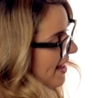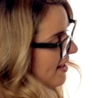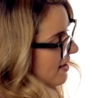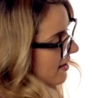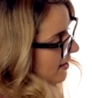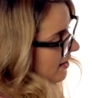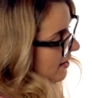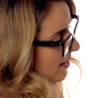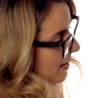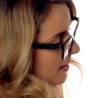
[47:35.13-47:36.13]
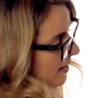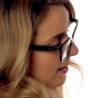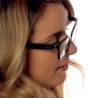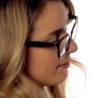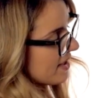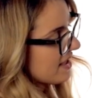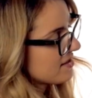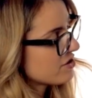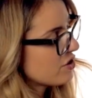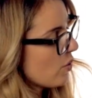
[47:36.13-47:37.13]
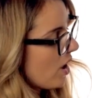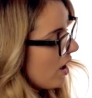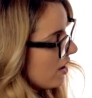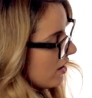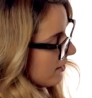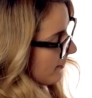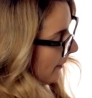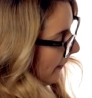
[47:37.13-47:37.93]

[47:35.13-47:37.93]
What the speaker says: es means you are.